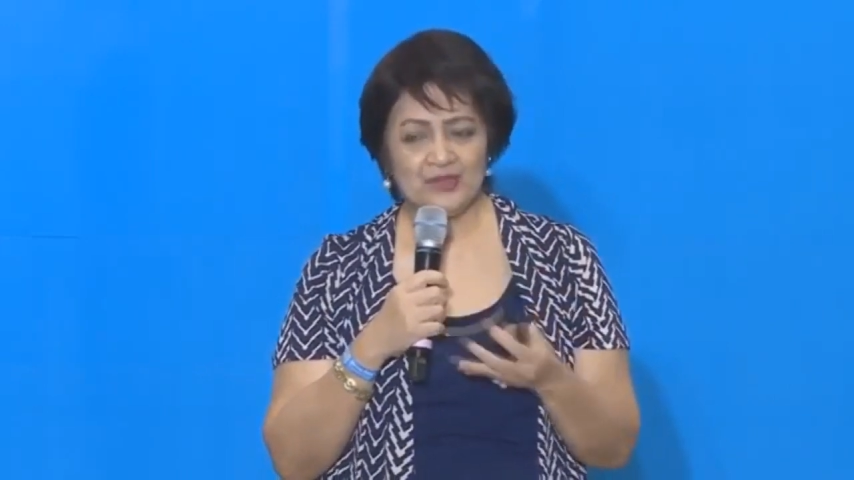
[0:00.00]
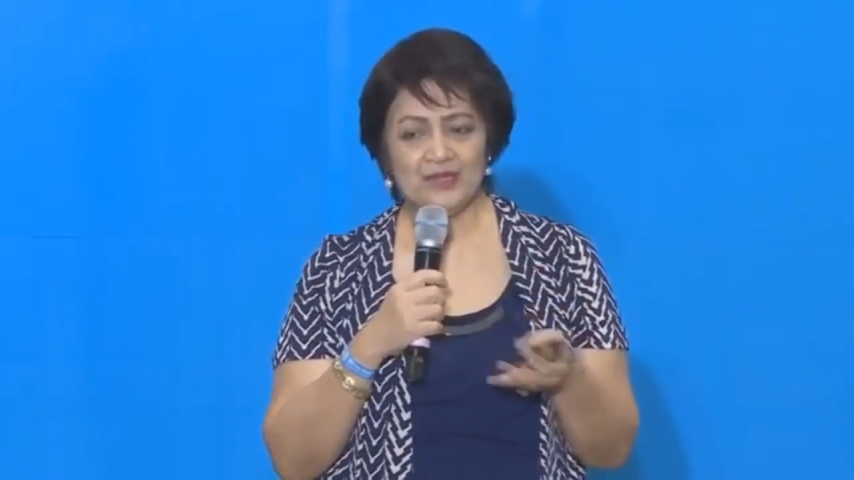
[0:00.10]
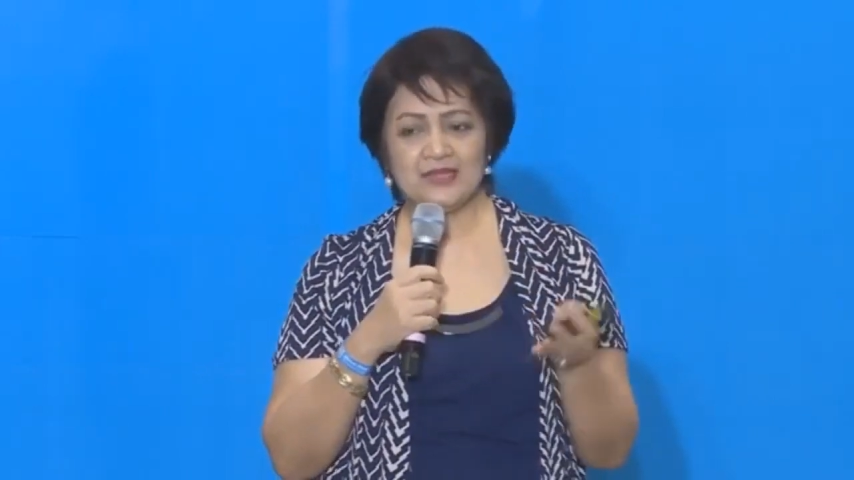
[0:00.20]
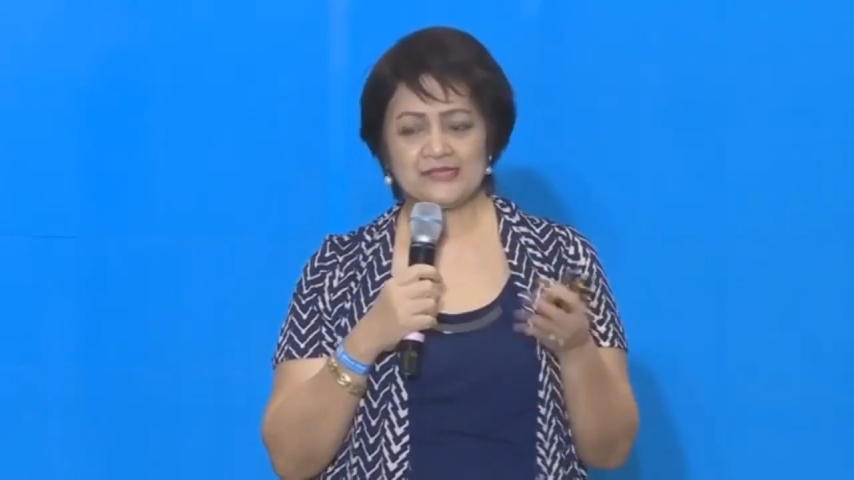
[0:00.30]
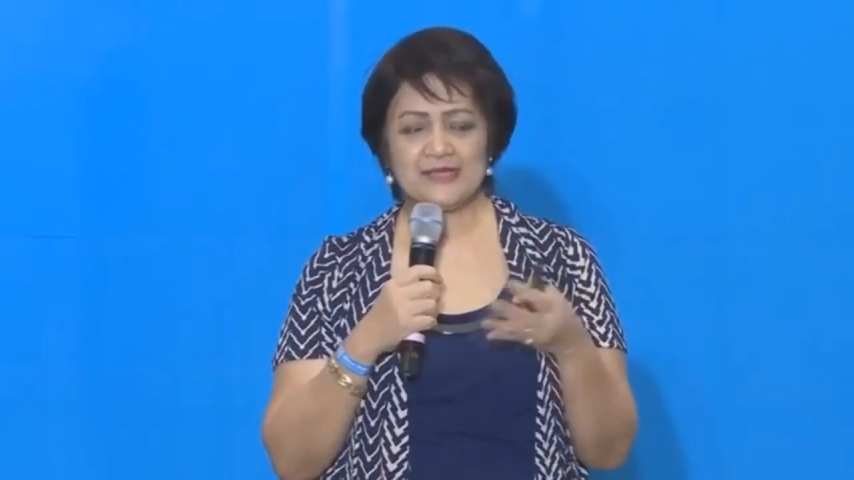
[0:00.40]

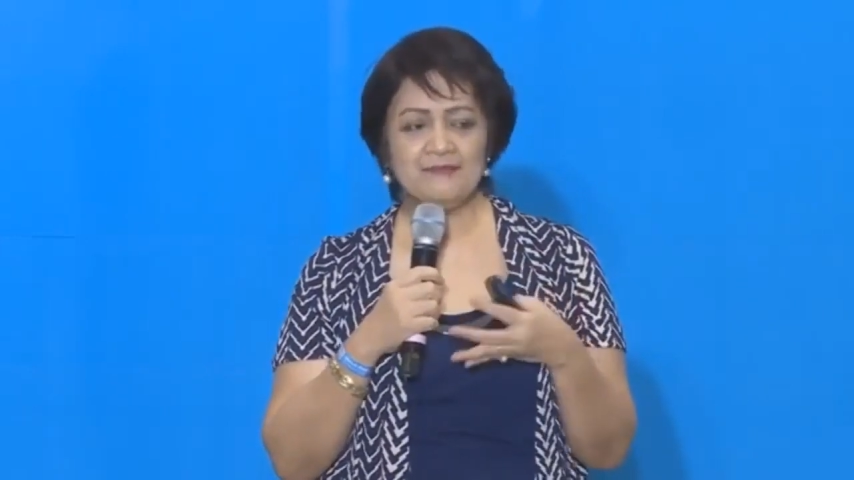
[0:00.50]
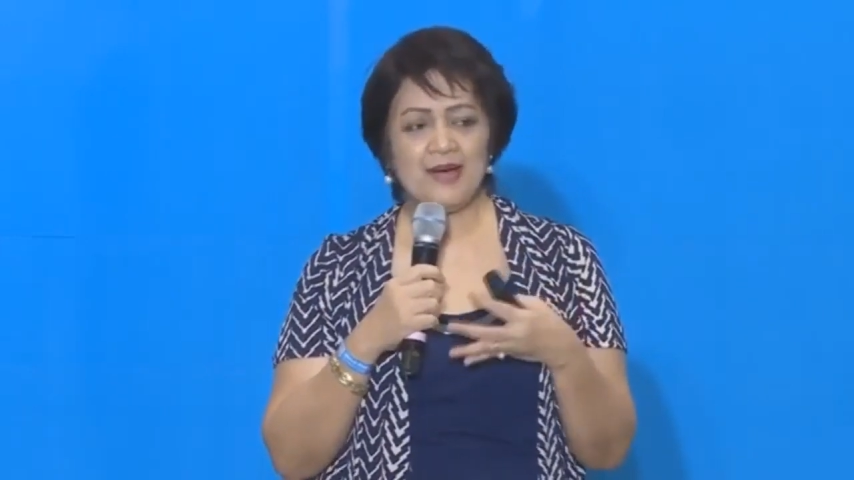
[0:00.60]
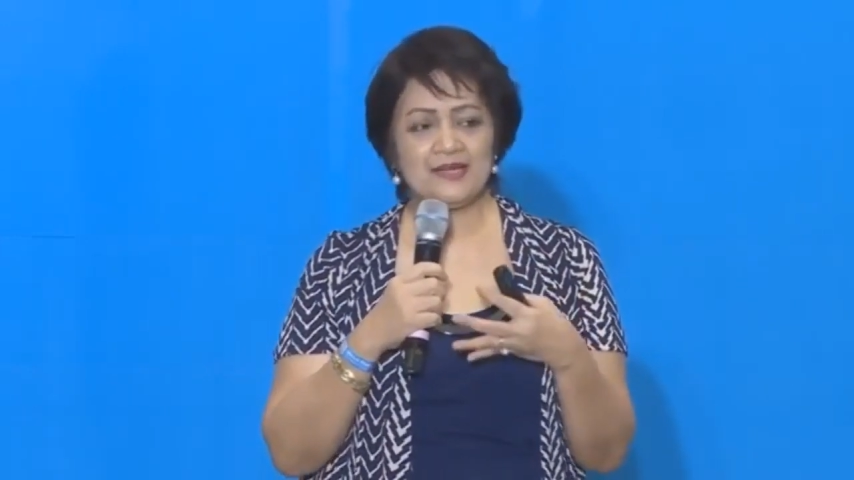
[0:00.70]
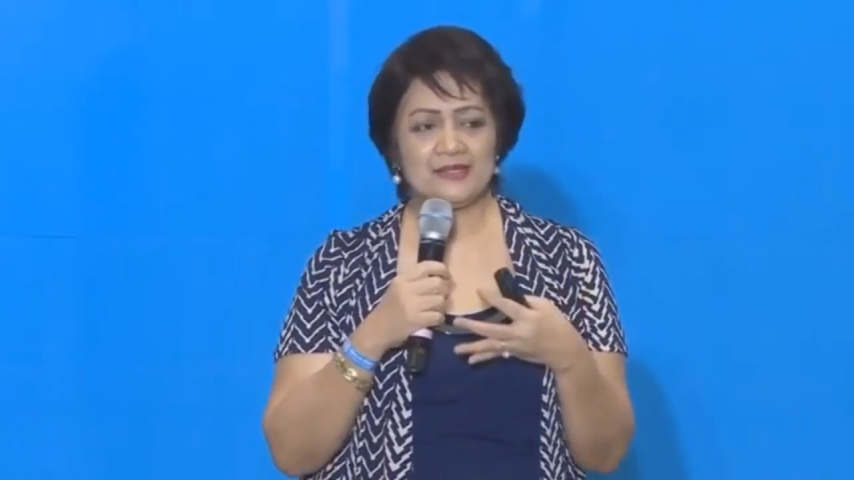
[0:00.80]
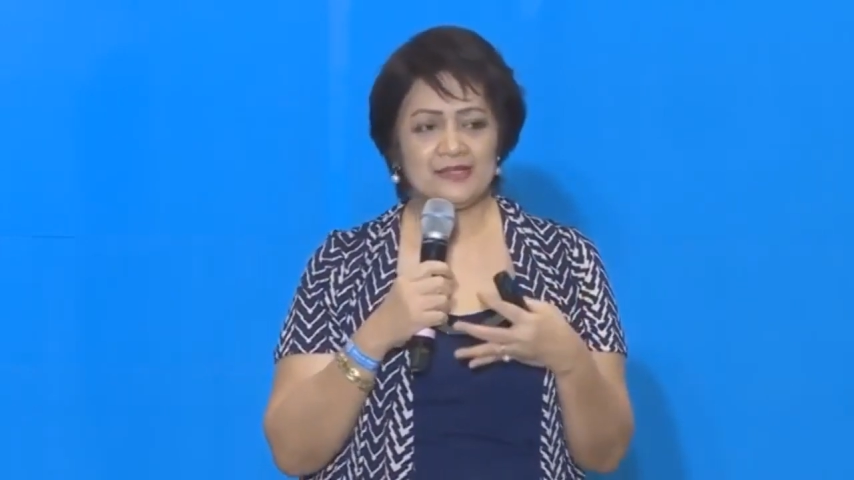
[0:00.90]
In the same
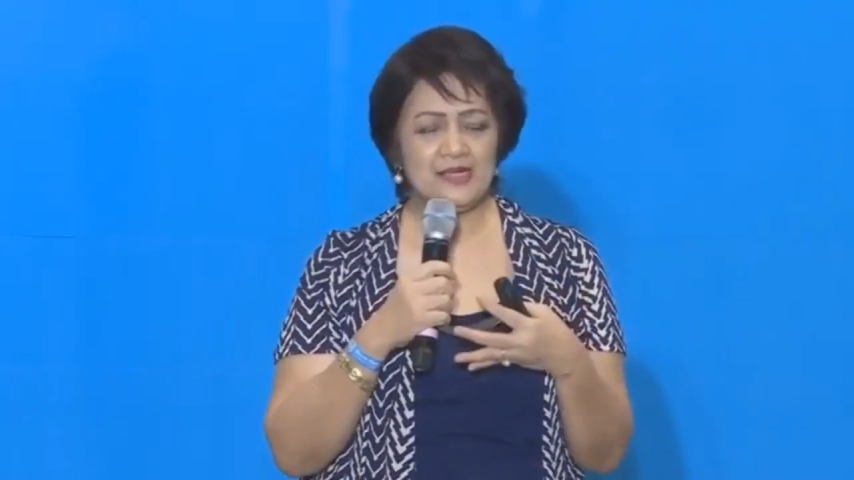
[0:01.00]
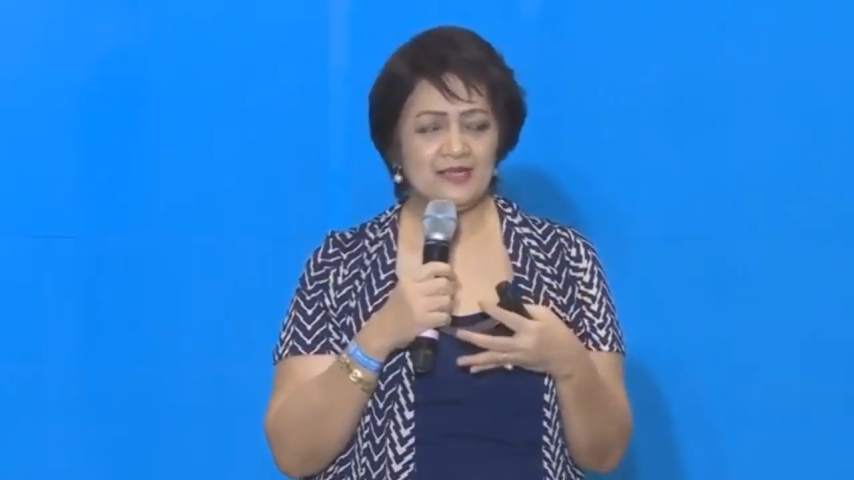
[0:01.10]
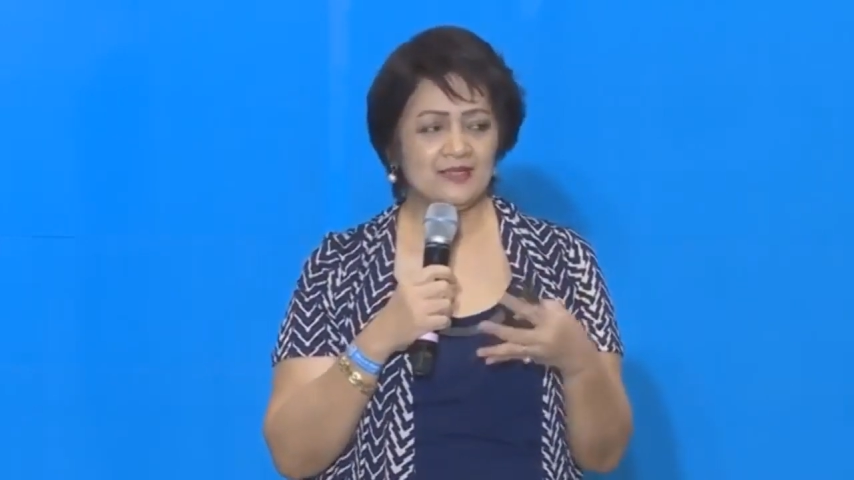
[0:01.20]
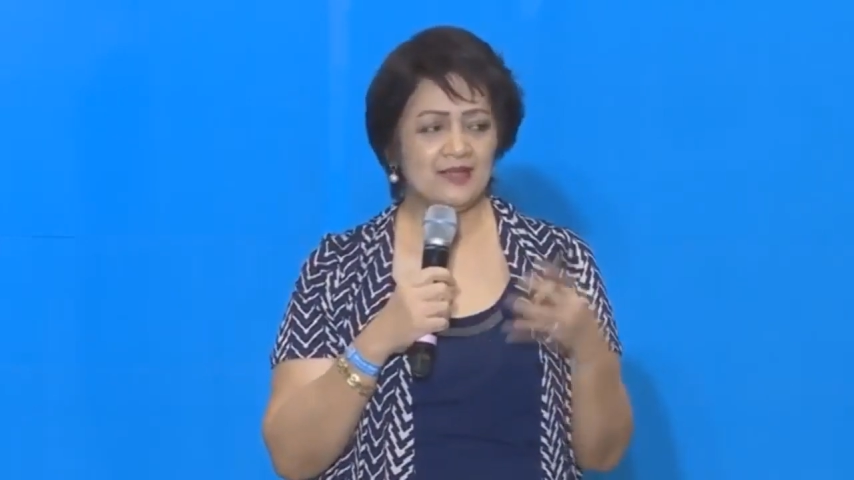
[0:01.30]
manner,